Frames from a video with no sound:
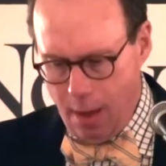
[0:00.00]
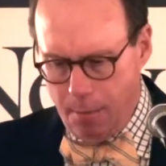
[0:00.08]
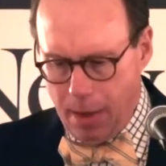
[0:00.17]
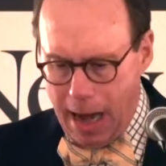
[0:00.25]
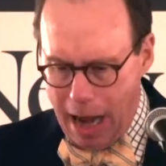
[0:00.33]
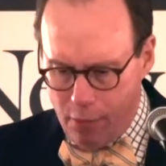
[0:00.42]

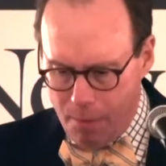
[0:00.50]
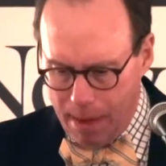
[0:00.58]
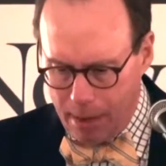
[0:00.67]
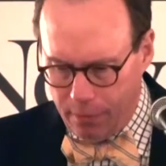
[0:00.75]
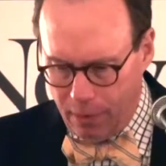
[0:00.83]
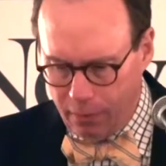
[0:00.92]
But how
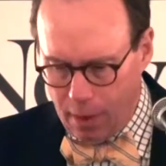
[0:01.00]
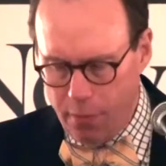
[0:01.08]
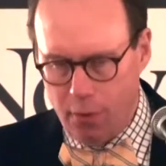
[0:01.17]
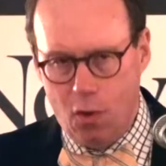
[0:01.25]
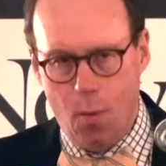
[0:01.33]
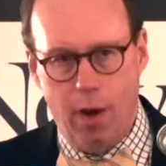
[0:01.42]
about these
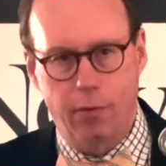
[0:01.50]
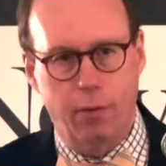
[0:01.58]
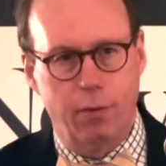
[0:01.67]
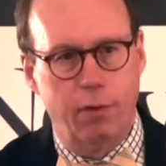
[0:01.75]
other questions,